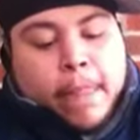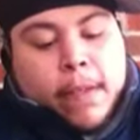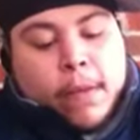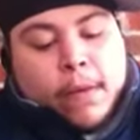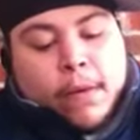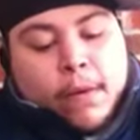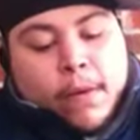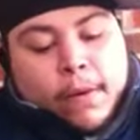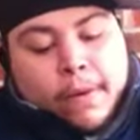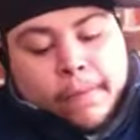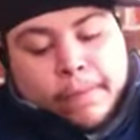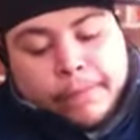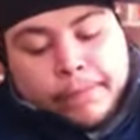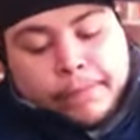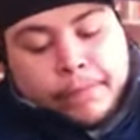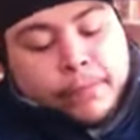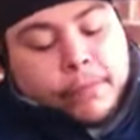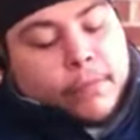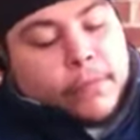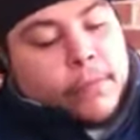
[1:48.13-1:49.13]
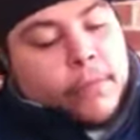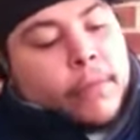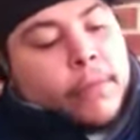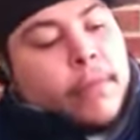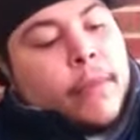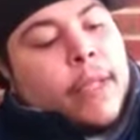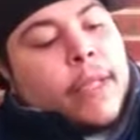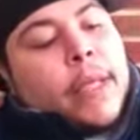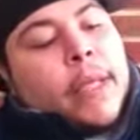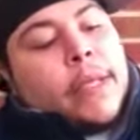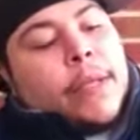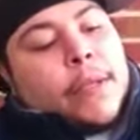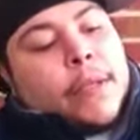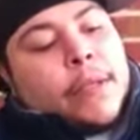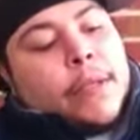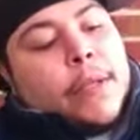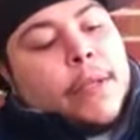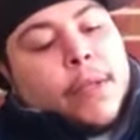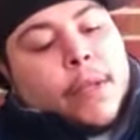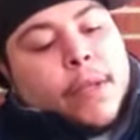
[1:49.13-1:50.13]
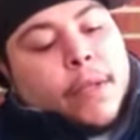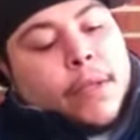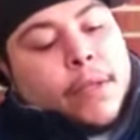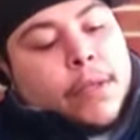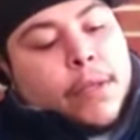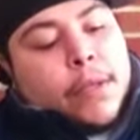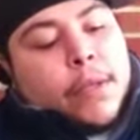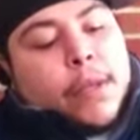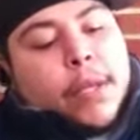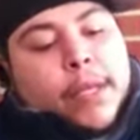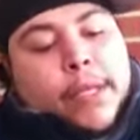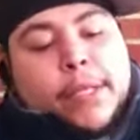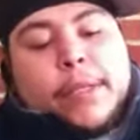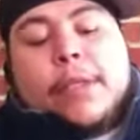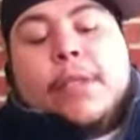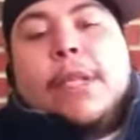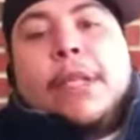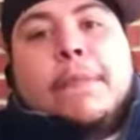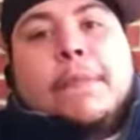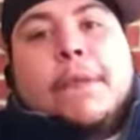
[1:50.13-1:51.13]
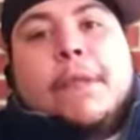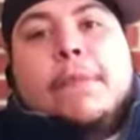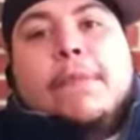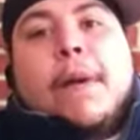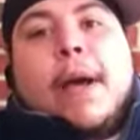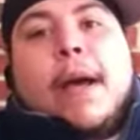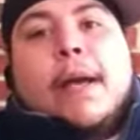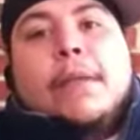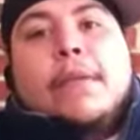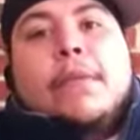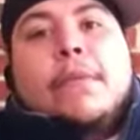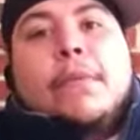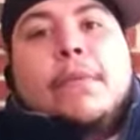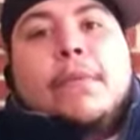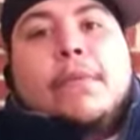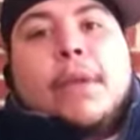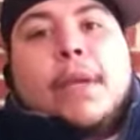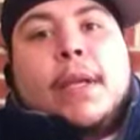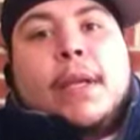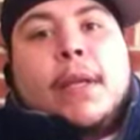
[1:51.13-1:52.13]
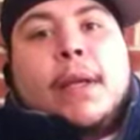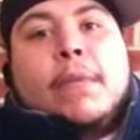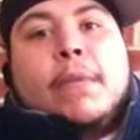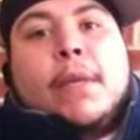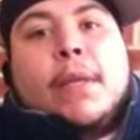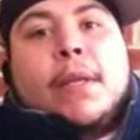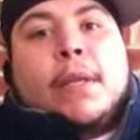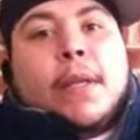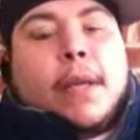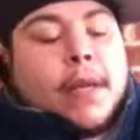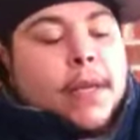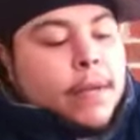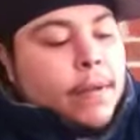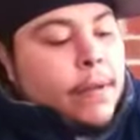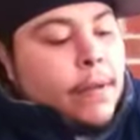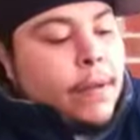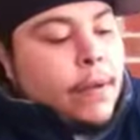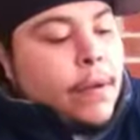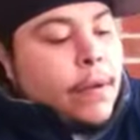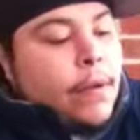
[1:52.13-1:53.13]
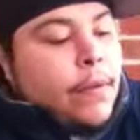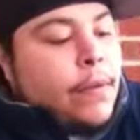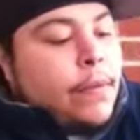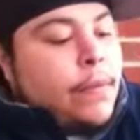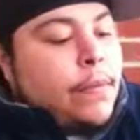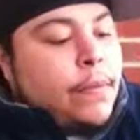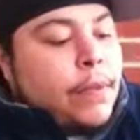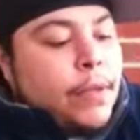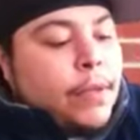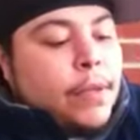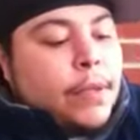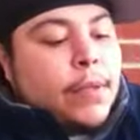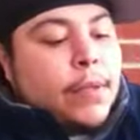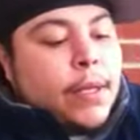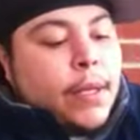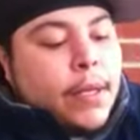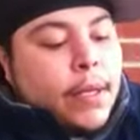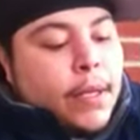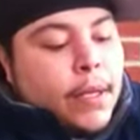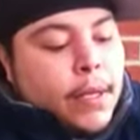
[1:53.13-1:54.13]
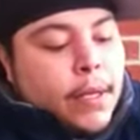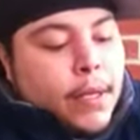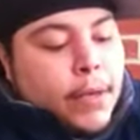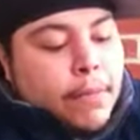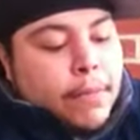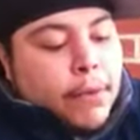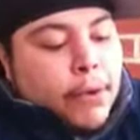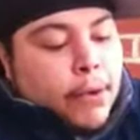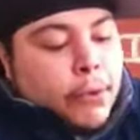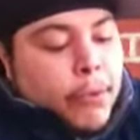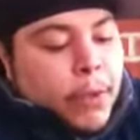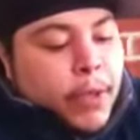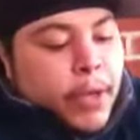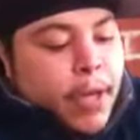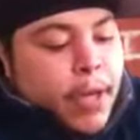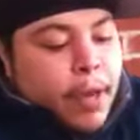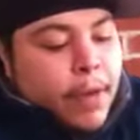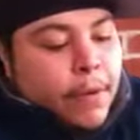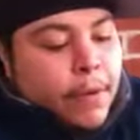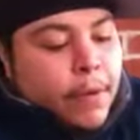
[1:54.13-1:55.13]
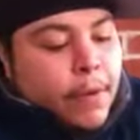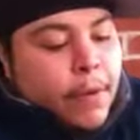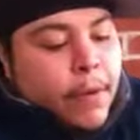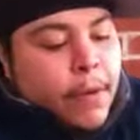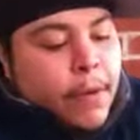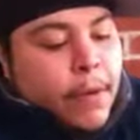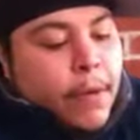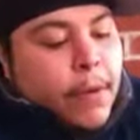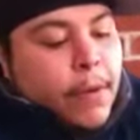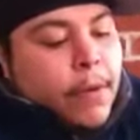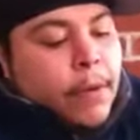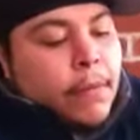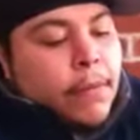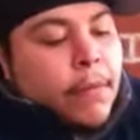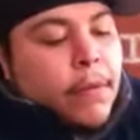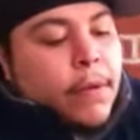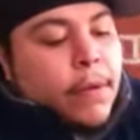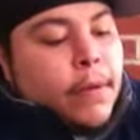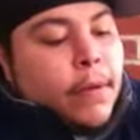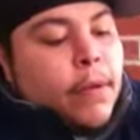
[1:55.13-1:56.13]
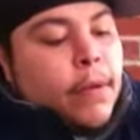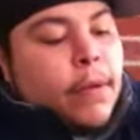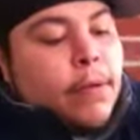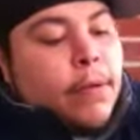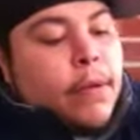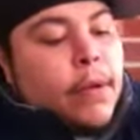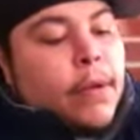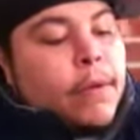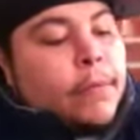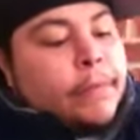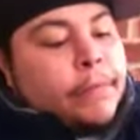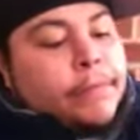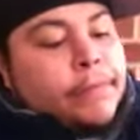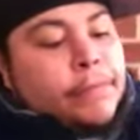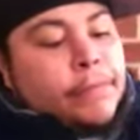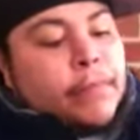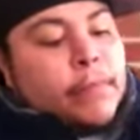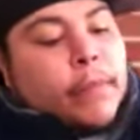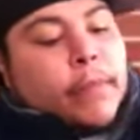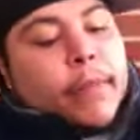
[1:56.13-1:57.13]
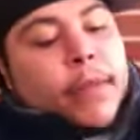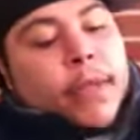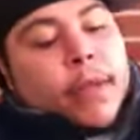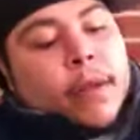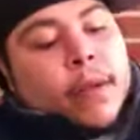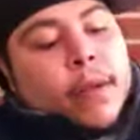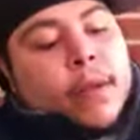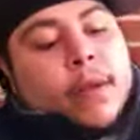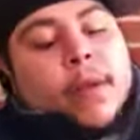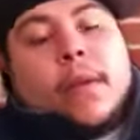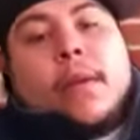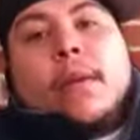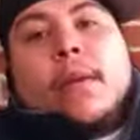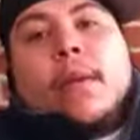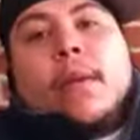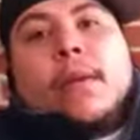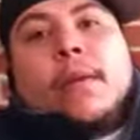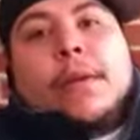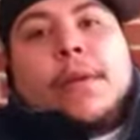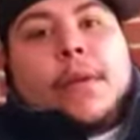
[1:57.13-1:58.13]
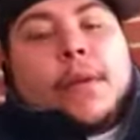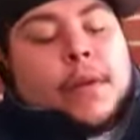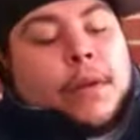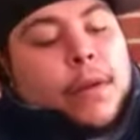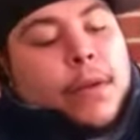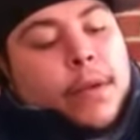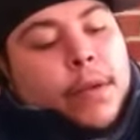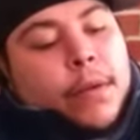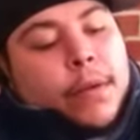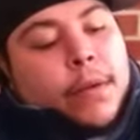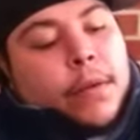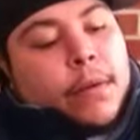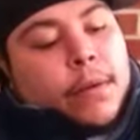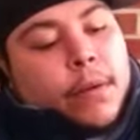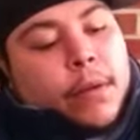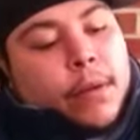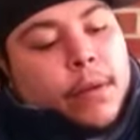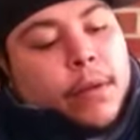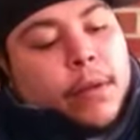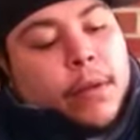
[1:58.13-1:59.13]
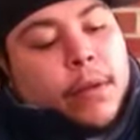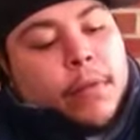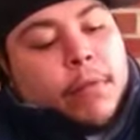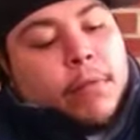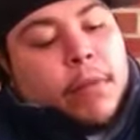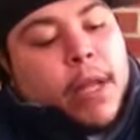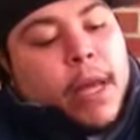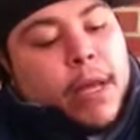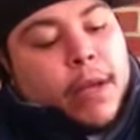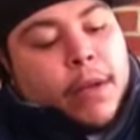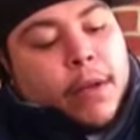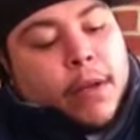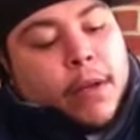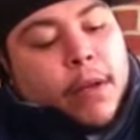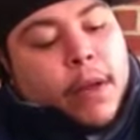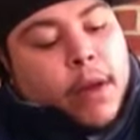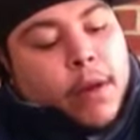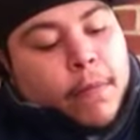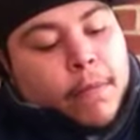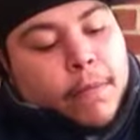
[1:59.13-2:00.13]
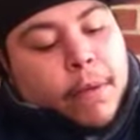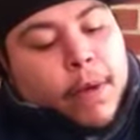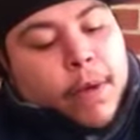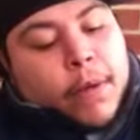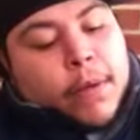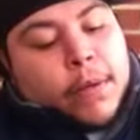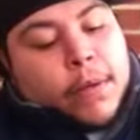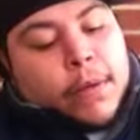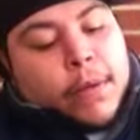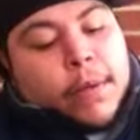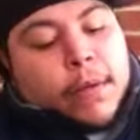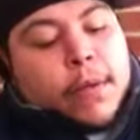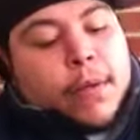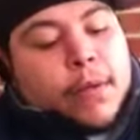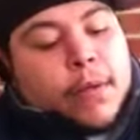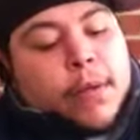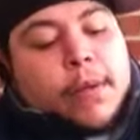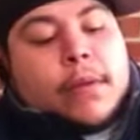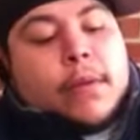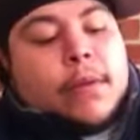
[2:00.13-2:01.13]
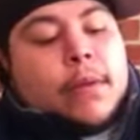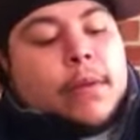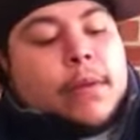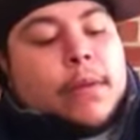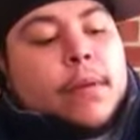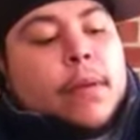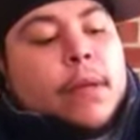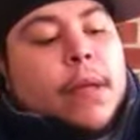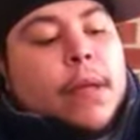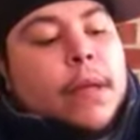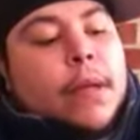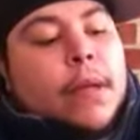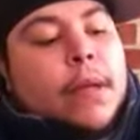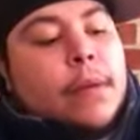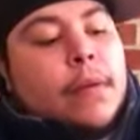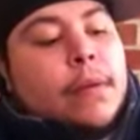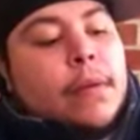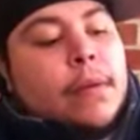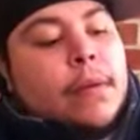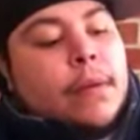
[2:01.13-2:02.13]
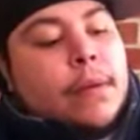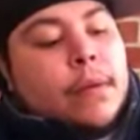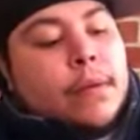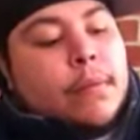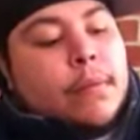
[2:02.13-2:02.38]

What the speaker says: they just did it as cheap as possible, man. I mean, like, just to say that they put one out. But anyway, there go your little black claw parts on it. The